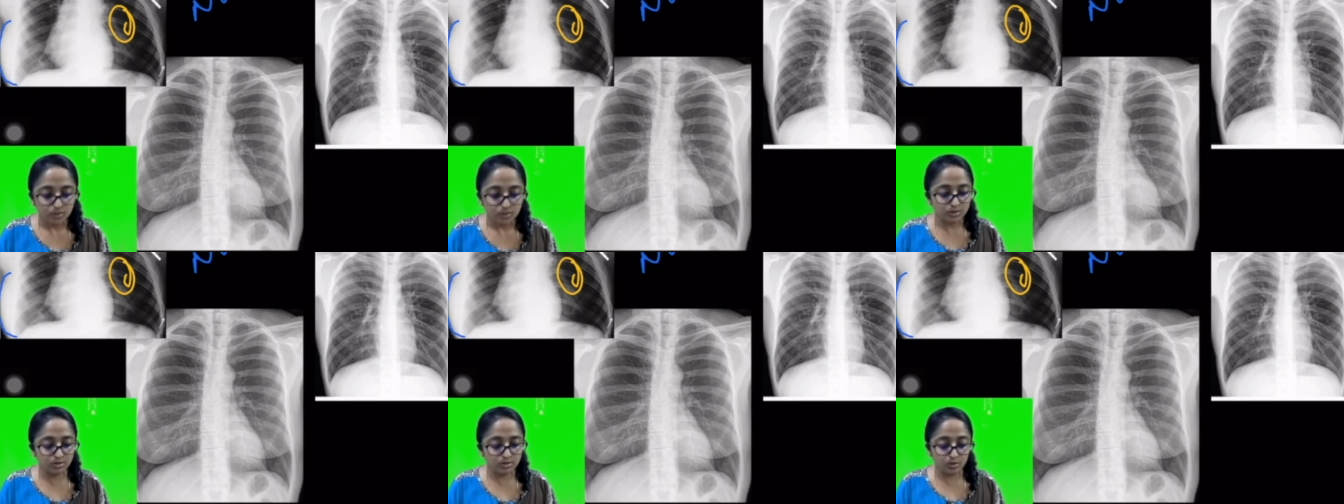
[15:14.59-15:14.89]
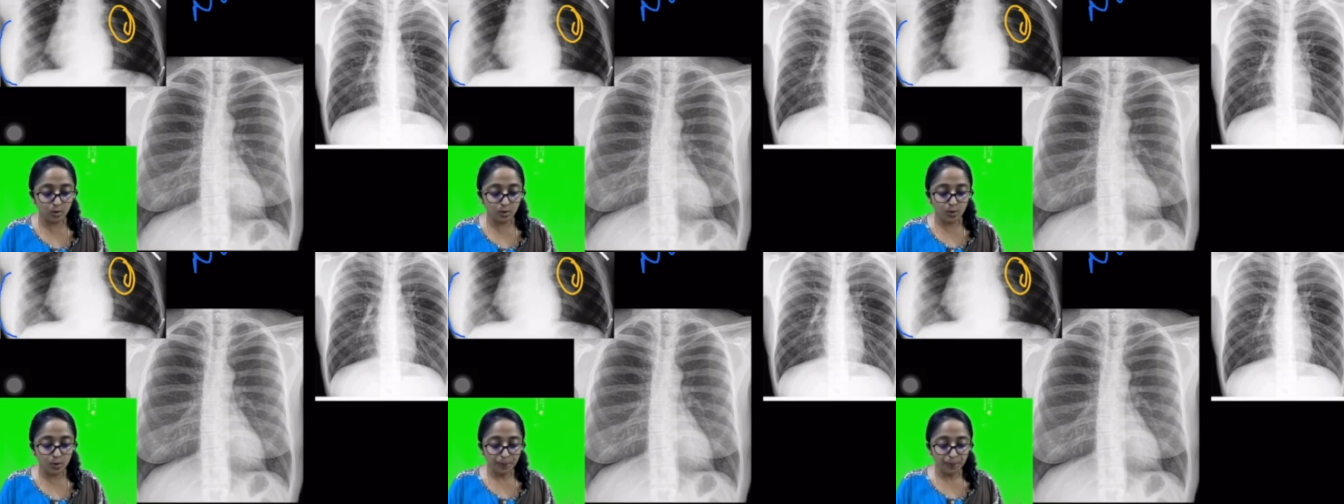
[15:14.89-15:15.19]

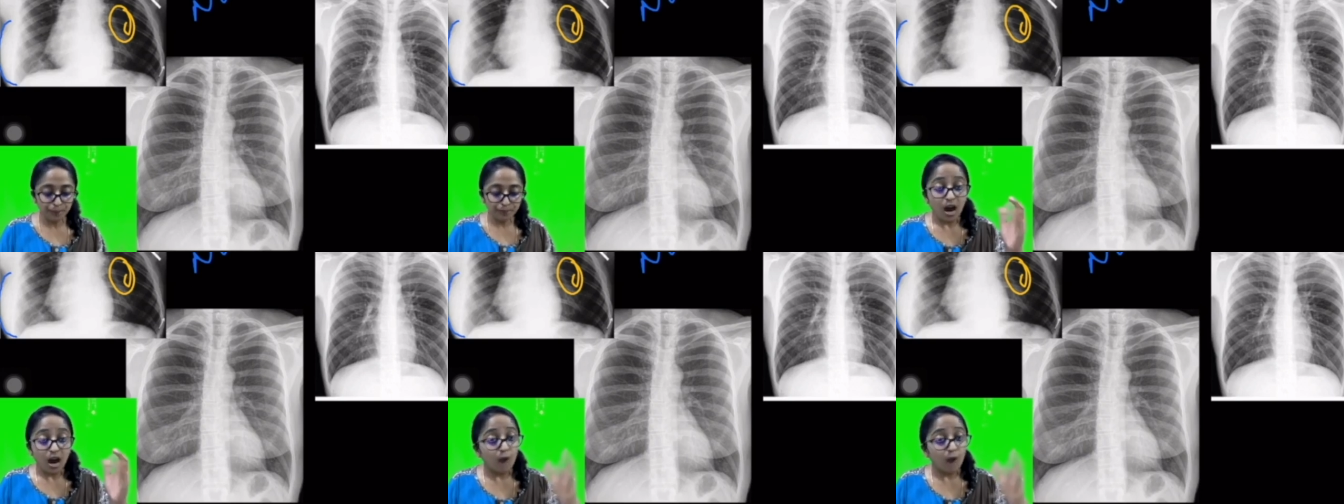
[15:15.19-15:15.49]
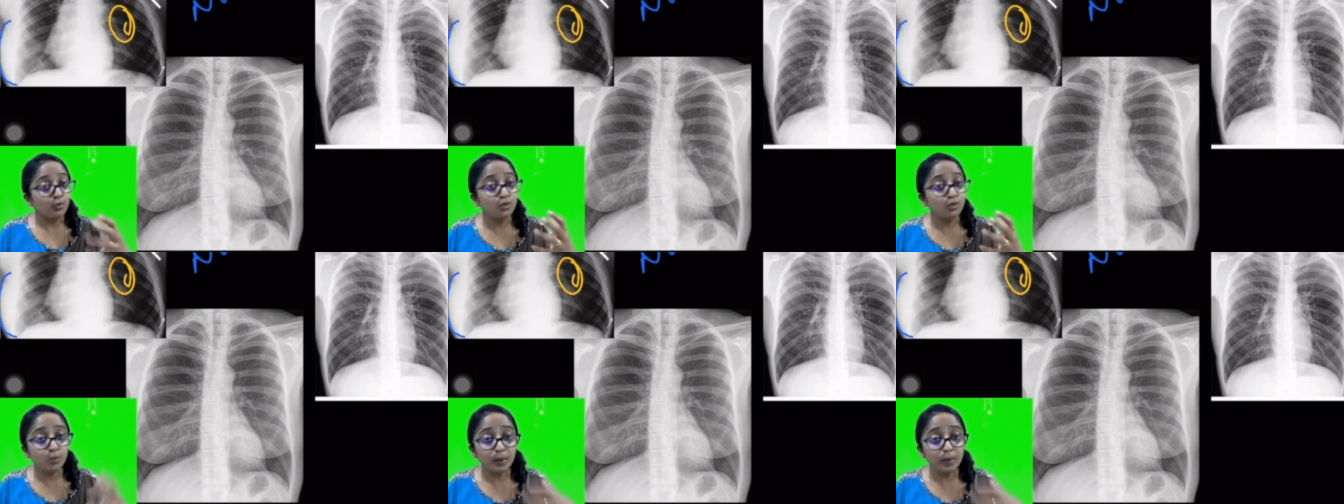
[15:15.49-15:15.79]
So,
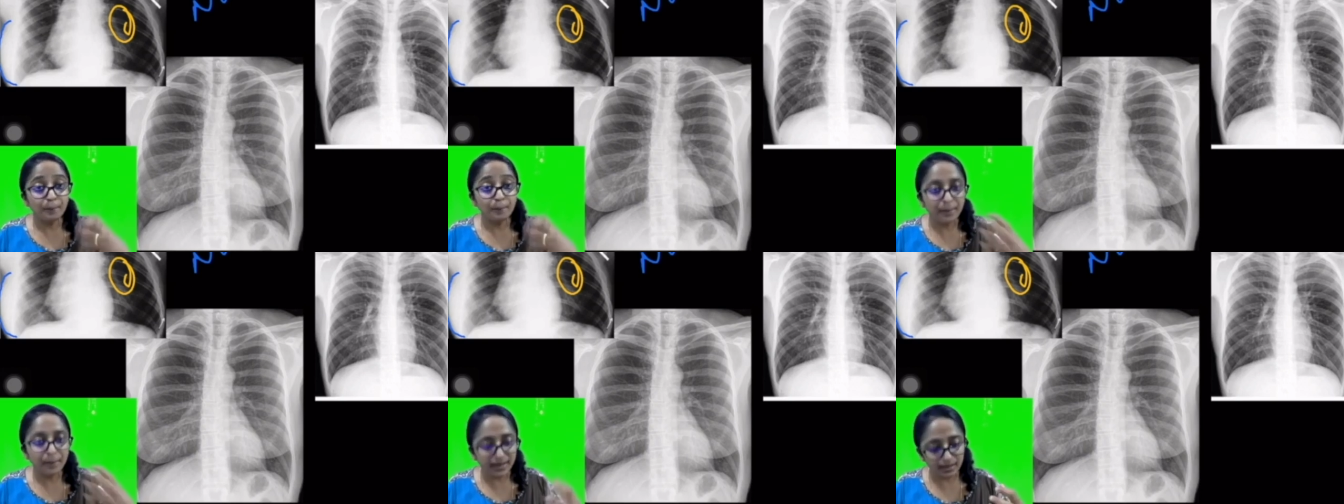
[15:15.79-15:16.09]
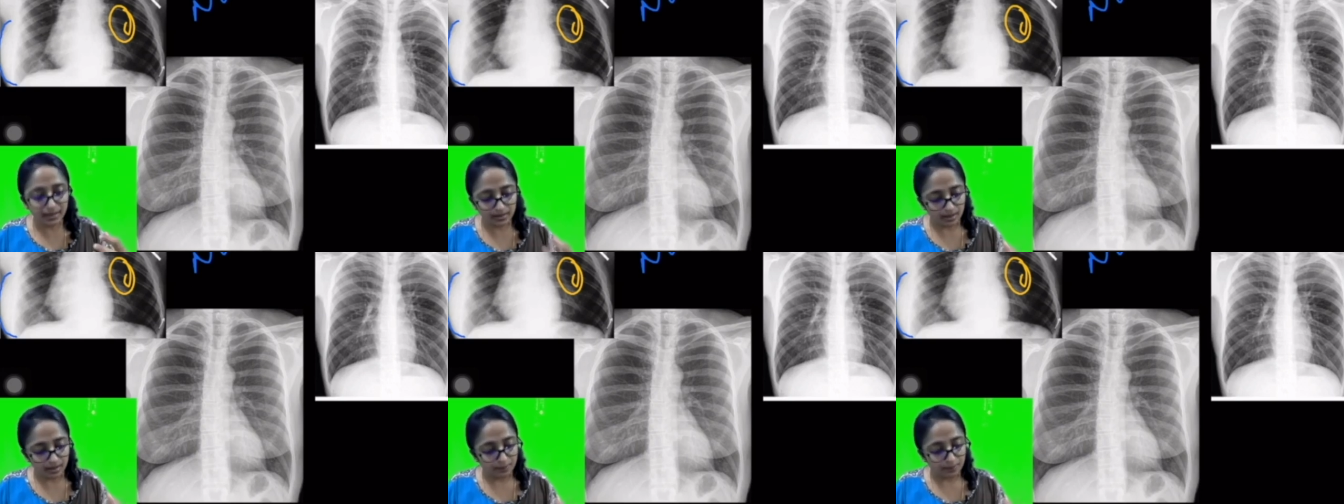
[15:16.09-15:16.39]
how do we pick
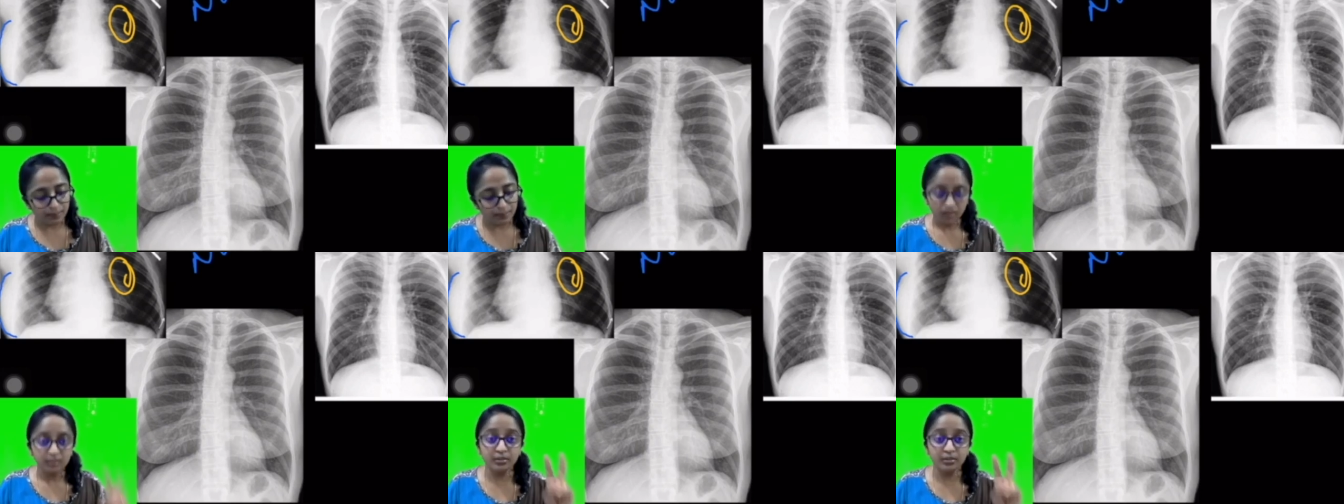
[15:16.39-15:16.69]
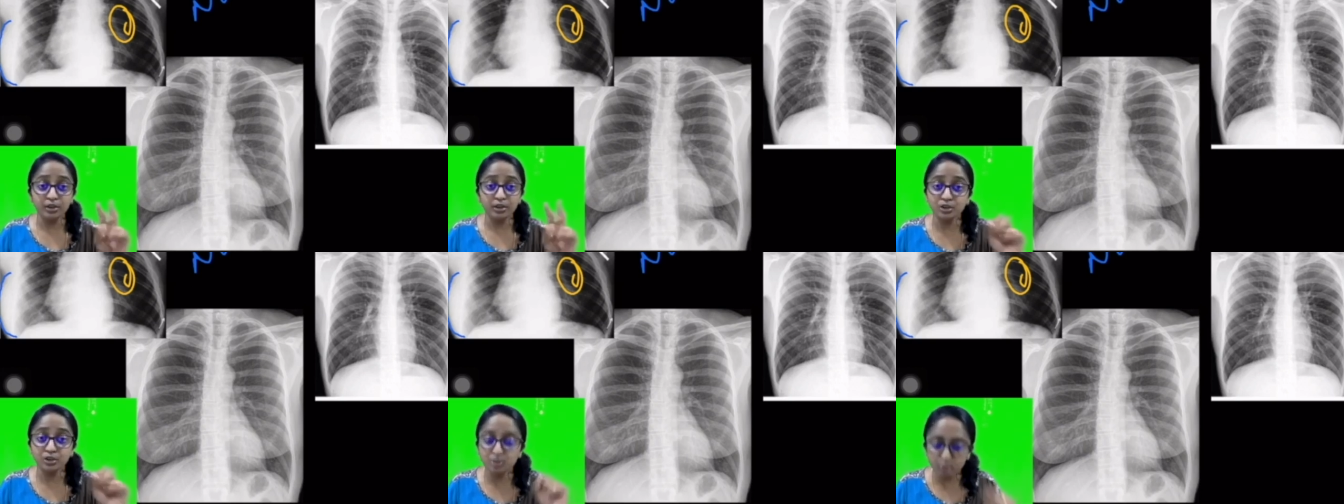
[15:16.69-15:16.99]
it up?
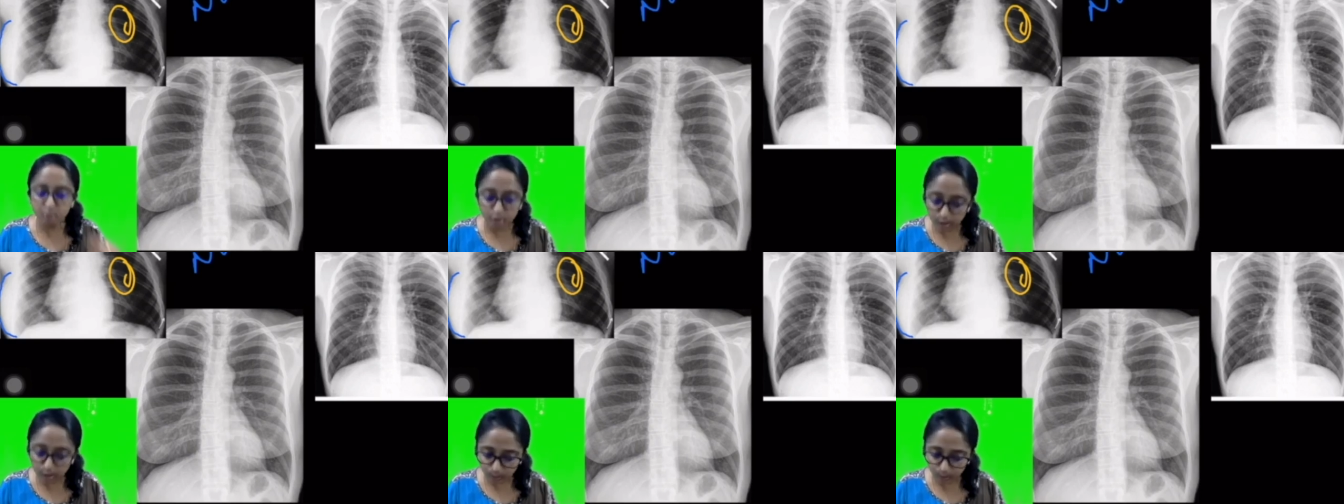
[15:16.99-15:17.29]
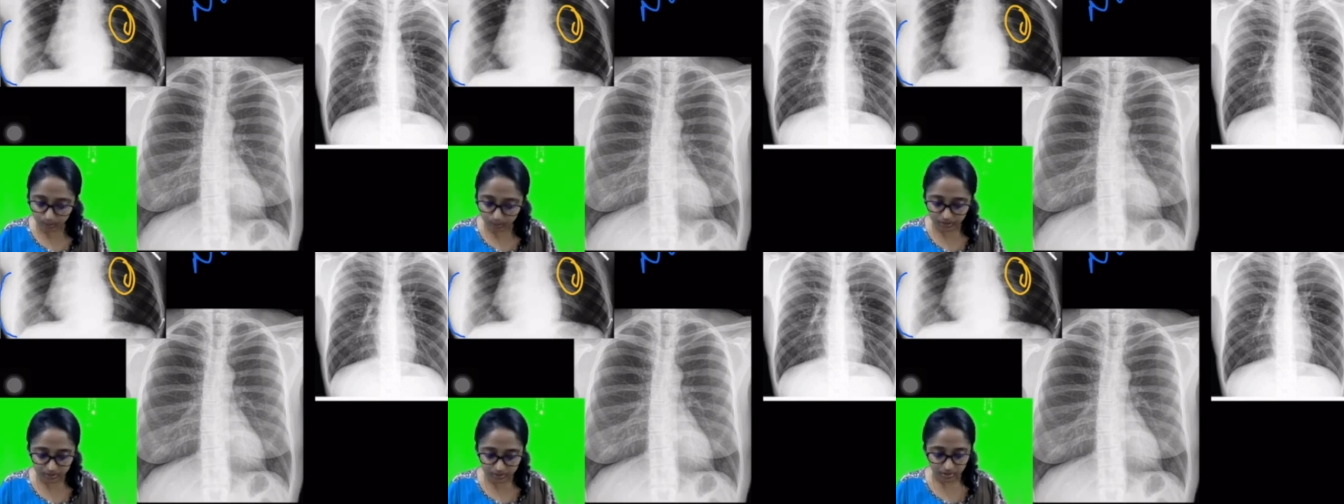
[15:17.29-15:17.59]
There are two
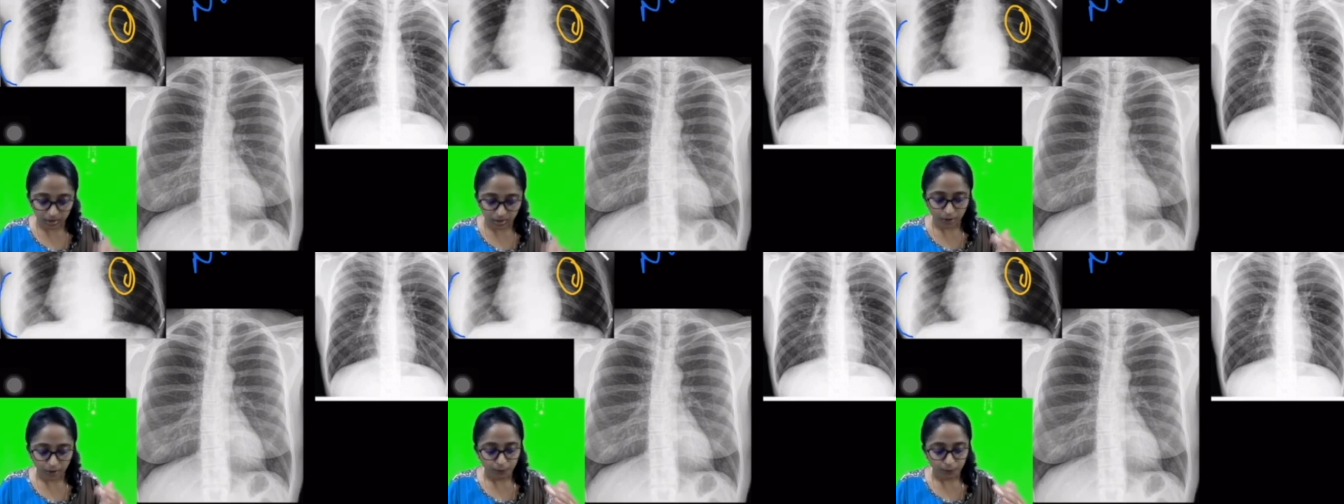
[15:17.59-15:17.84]
clues.